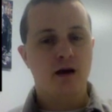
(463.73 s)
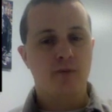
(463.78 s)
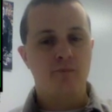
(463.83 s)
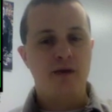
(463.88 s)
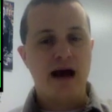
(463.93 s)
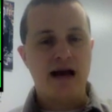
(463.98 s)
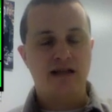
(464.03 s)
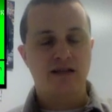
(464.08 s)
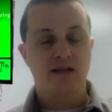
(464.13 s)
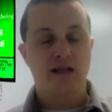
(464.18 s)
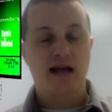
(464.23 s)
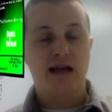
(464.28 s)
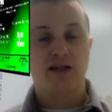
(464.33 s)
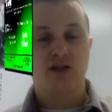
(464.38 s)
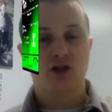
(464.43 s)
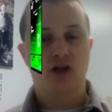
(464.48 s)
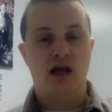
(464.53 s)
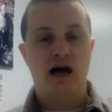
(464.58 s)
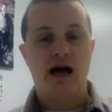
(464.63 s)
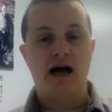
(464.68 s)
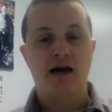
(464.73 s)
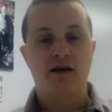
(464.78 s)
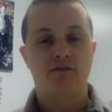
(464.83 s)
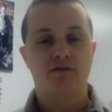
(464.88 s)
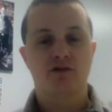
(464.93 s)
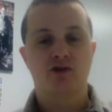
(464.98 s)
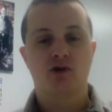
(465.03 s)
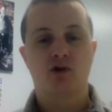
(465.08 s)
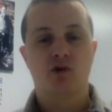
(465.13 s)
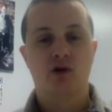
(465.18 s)
/live.
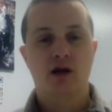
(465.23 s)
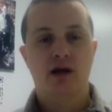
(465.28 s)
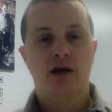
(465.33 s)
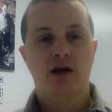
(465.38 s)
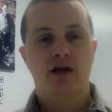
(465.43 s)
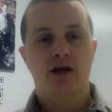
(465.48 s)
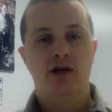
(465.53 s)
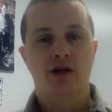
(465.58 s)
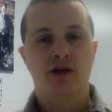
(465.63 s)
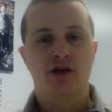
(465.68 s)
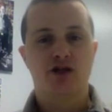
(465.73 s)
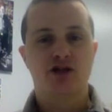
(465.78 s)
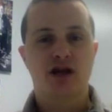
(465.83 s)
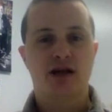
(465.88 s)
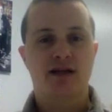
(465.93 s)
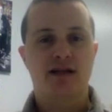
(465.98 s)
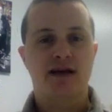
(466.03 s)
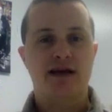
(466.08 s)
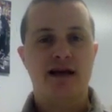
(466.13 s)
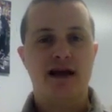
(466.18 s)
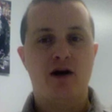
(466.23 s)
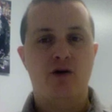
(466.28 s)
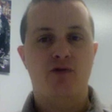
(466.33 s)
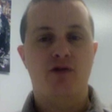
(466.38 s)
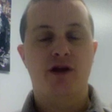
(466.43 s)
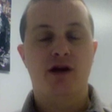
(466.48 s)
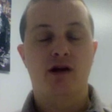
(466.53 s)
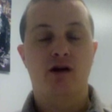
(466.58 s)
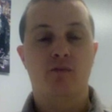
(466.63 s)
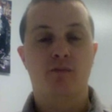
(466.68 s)
So you can check that out
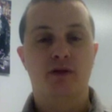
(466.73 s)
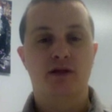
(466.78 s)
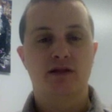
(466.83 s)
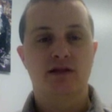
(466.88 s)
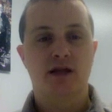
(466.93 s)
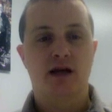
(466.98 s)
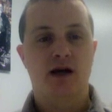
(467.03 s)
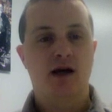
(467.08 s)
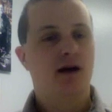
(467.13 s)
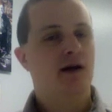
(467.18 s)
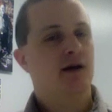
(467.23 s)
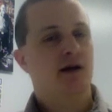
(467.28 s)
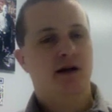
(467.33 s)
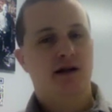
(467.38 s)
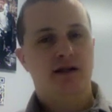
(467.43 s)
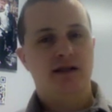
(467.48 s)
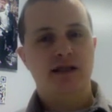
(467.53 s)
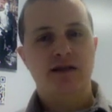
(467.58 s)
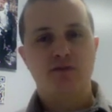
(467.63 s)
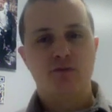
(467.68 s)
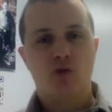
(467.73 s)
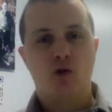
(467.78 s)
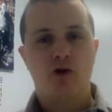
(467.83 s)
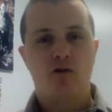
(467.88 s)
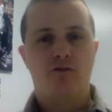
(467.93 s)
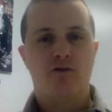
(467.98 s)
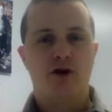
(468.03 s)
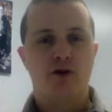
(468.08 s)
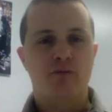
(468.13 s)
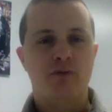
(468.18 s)
there. But it's even more
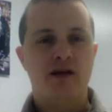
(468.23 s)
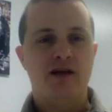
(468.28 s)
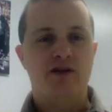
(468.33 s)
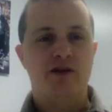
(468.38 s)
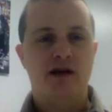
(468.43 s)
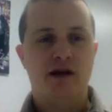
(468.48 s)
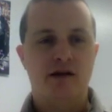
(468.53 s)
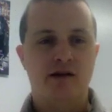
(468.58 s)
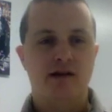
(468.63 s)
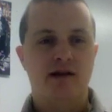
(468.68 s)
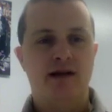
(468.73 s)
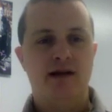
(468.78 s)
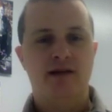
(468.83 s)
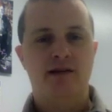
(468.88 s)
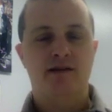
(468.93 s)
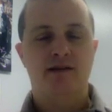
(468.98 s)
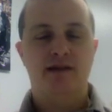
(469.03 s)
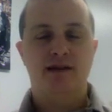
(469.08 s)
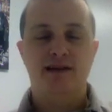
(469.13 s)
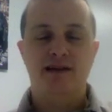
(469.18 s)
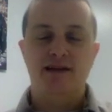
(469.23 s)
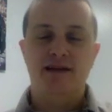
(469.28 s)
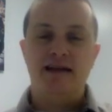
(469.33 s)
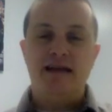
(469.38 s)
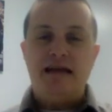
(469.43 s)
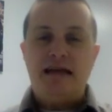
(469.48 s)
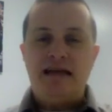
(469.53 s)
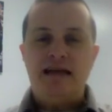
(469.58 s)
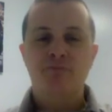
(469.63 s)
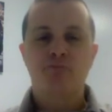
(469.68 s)
fun being there in
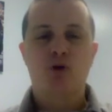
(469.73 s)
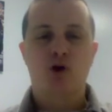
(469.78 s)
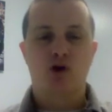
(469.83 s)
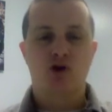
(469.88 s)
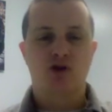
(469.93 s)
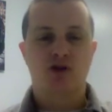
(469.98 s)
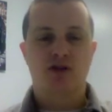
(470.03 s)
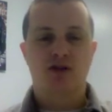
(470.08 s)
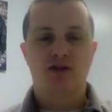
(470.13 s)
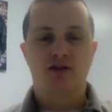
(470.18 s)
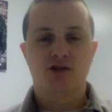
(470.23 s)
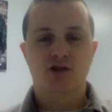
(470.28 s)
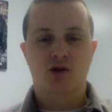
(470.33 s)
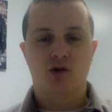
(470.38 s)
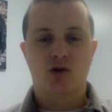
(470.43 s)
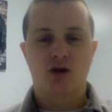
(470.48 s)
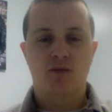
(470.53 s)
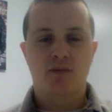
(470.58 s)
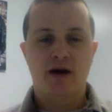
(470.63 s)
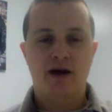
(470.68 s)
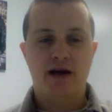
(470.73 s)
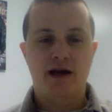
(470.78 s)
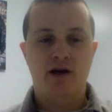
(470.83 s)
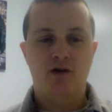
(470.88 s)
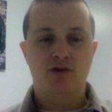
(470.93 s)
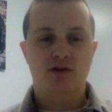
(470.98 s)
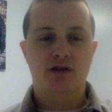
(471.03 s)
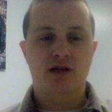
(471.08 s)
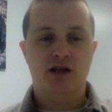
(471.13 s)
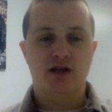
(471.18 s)
person. So come on
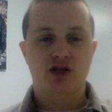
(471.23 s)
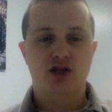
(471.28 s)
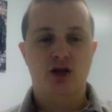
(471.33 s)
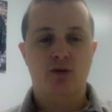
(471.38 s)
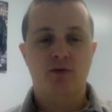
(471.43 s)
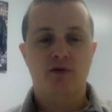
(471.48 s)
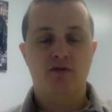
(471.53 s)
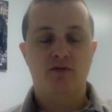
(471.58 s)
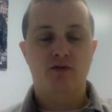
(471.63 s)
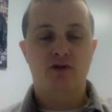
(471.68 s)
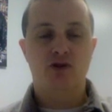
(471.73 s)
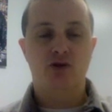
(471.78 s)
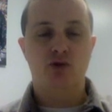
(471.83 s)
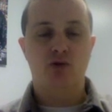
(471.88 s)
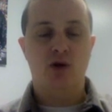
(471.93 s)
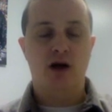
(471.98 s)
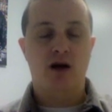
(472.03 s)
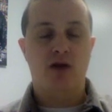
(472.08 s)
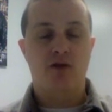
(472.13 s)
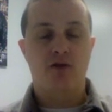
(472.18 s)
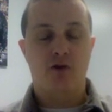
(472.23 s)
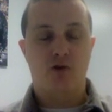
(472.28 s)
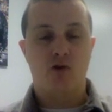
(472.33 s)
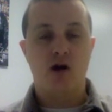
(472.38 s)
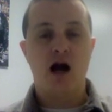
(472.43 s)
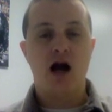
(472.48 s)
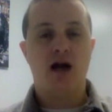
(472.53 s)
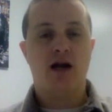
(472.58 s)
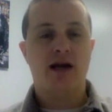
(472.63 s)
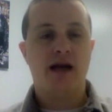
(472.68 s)
out to The
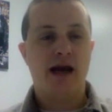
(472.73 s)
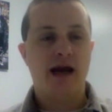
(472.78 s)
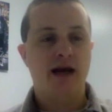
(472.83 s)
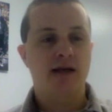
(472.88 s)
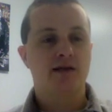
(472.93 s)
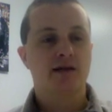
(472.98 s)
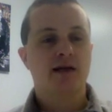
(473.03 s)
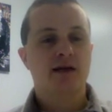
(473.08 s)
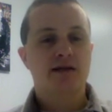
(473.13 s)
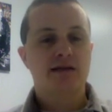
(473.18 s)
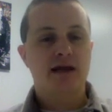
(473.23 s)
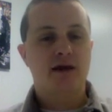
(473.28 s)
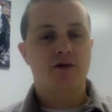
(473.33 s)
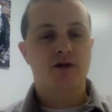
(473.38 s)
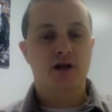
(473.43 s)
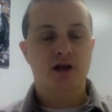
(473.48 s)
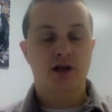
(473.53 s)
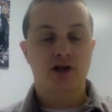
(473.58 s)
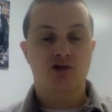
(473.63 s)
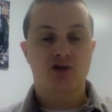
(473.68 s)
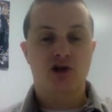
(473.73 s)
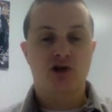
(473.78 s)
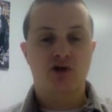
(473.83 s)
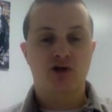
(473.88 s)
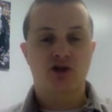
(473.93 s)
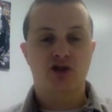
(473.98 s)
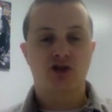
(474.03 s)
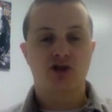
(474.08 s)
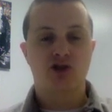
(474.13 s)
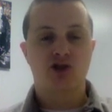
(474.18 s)
Rock at Town and Country
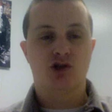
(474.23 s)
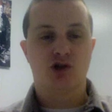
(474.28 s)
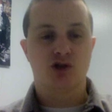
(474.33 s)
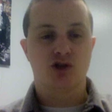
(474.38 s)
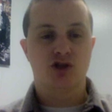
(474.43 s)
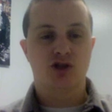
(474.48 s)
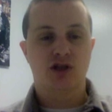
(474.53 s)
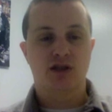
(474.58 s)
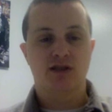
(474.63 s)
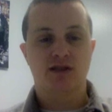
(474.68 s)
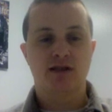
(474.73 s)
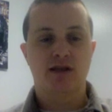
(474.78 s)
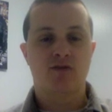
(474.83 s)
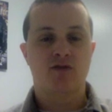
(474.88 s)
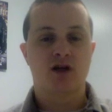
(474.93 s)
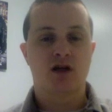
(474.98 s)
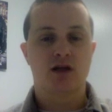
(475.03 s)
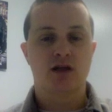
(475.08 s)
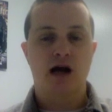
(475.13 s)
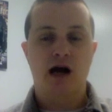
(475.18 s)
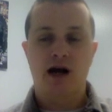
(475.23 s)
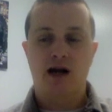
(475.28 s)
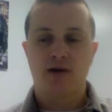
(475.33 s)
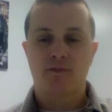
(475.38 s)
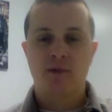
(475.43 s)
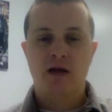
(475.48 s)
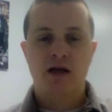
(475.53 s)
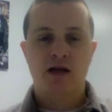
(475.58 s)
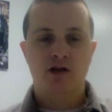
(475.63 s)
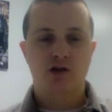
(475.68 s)
Christian Church at 7 o'clock.
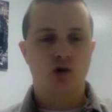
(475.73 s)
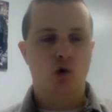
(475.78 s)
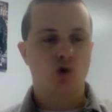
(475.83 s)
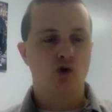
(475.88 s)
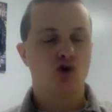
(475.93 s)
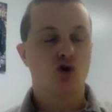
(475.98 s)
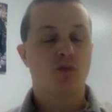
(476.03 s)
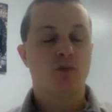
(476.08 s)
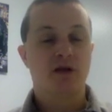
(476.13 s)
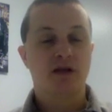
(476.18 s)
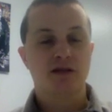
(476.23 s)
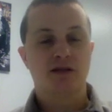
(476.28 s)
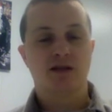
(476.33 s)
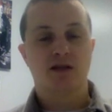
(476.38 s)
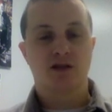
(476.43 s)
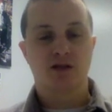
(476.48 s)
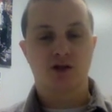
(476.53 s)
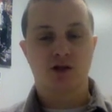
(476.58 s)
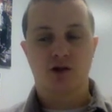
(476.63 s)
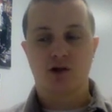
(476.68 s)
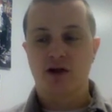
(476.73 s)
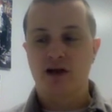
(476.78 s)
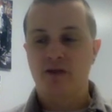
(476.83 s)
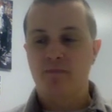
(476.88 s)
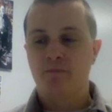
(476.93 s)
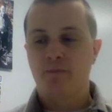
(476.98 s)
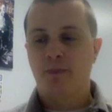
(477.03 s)
Doors open at 6:30.